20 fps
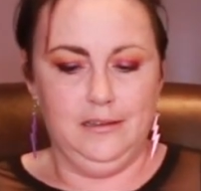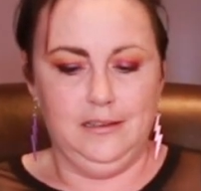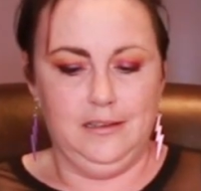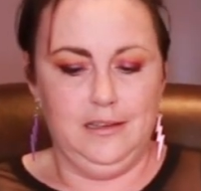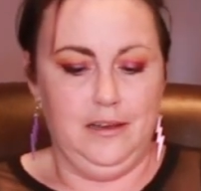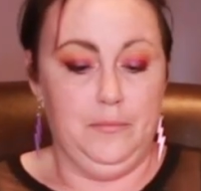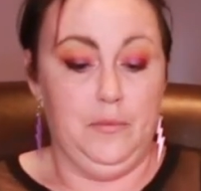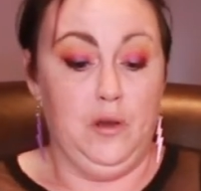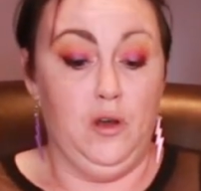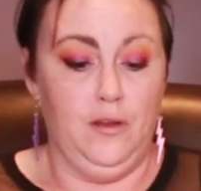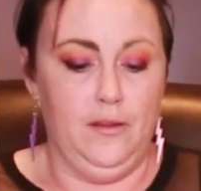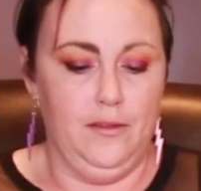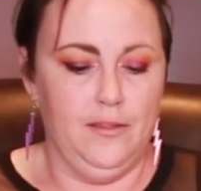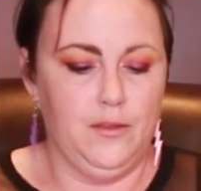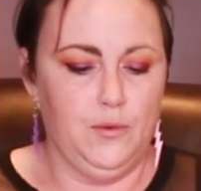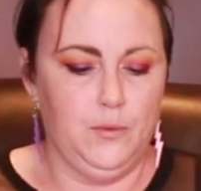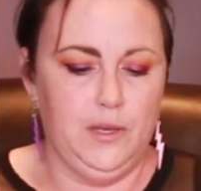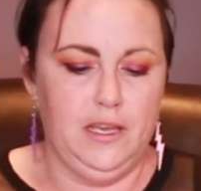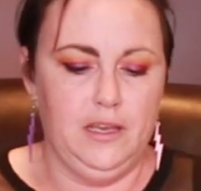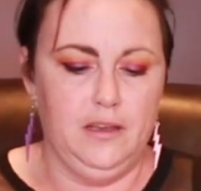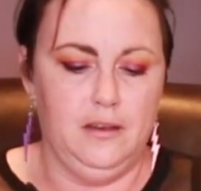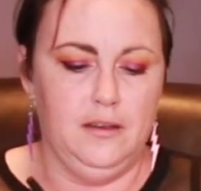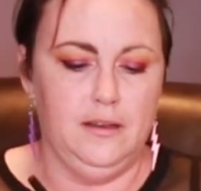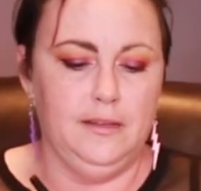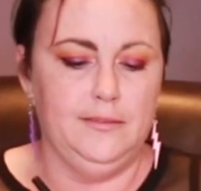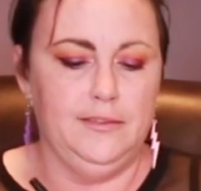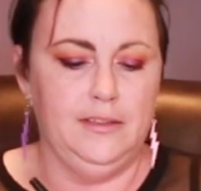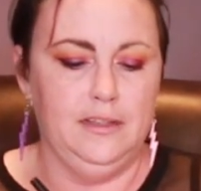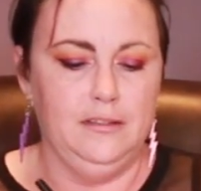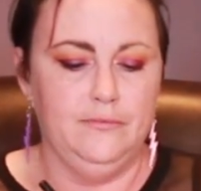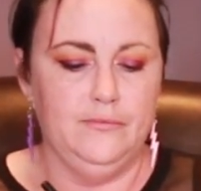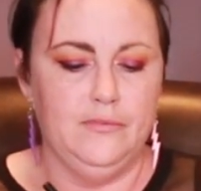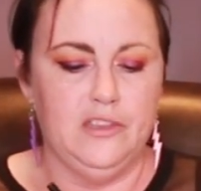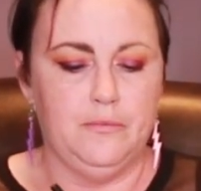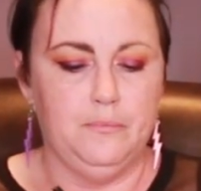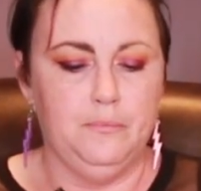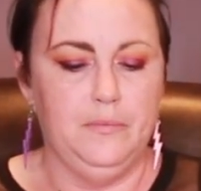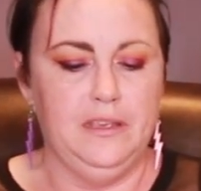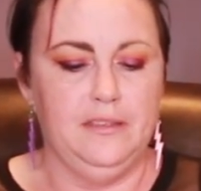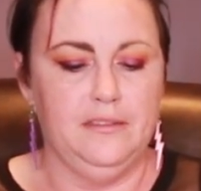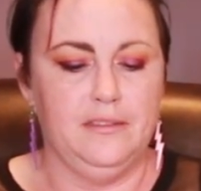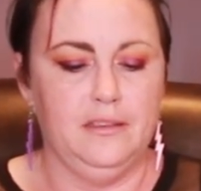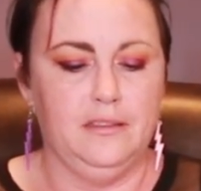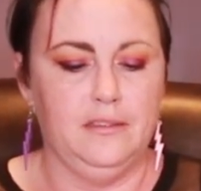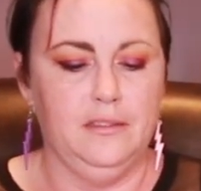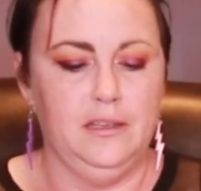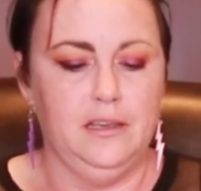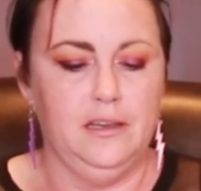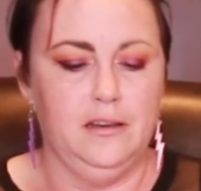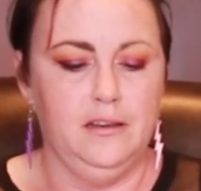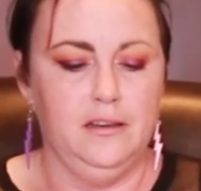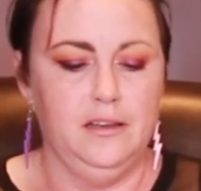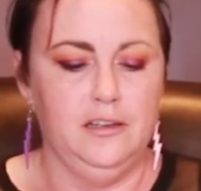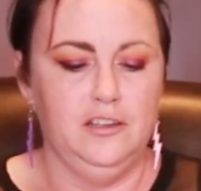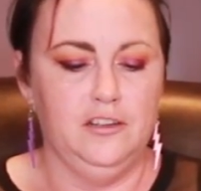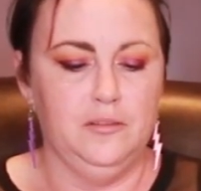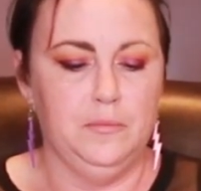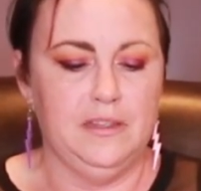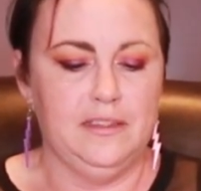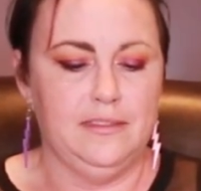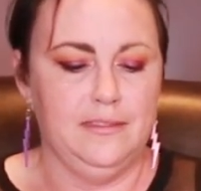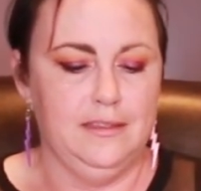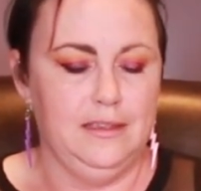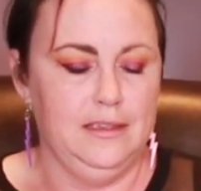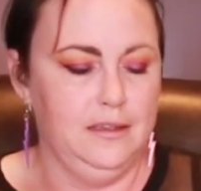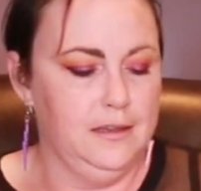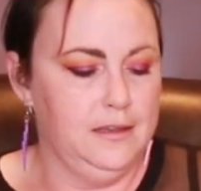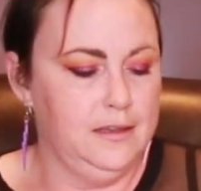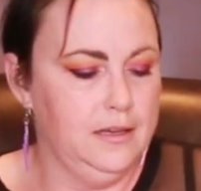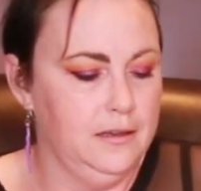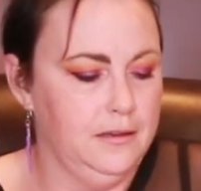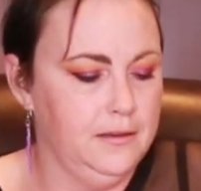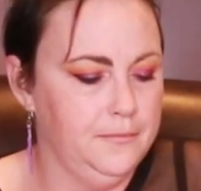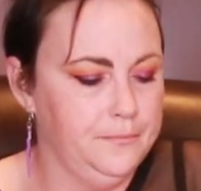come all the way off. You can just basically hide your mistake.